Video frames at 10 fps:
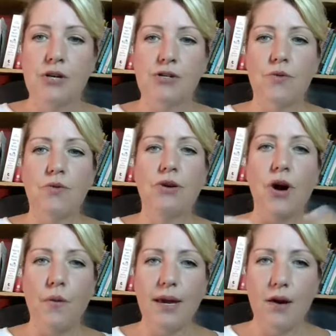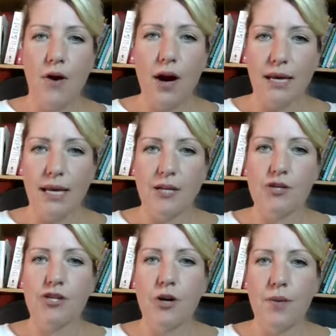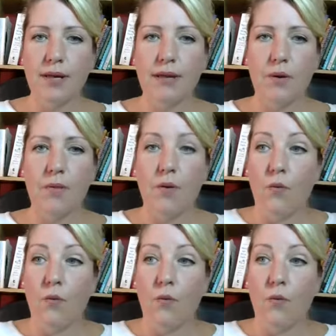So going on and showing them